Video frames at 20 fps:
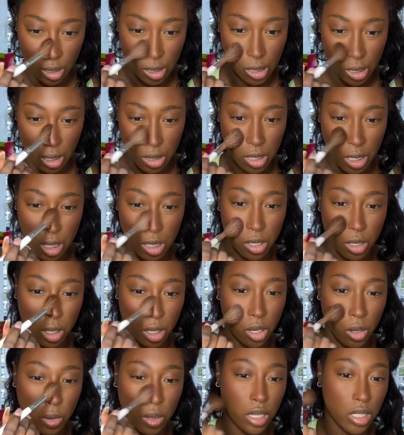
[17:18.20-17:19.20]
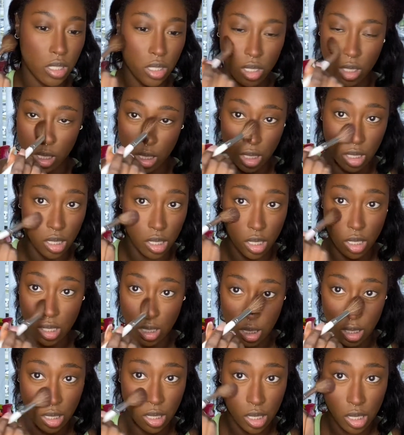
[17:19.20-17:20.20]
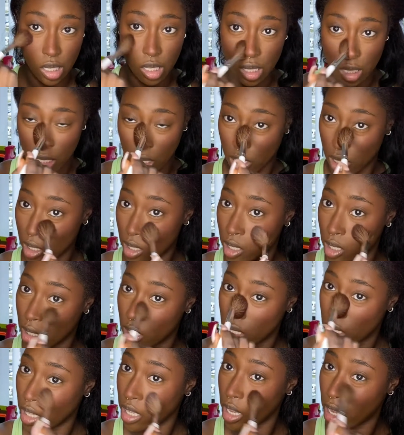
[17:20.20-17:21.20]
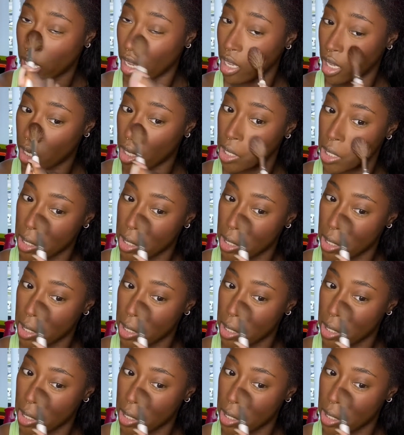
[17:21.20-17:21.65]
And then you're going to, like,